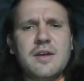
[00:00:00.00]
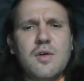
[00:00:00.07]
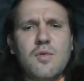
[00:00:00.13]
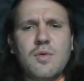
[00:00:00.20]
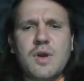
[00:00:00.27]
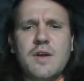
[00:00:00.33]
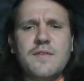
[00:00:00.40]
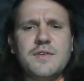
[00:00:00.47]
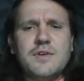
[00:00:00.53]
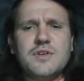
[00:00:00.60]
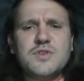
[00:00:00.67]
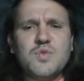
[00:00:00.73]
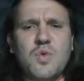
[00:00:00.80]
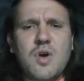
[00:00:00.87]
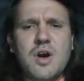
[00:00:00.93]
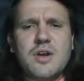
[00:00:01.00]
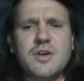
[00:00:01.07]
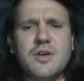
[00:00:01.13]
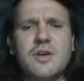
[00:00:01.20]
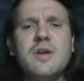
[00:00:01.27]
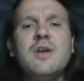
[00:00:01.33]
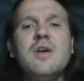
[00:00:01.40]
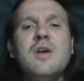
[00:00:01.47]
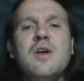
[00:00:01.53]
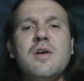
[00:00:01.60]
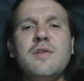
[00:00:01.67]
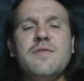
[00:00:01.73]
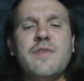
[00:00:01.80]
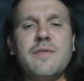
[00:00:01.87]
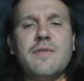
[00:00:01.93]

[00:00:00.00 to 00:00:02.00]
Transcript: Wherever there's water, from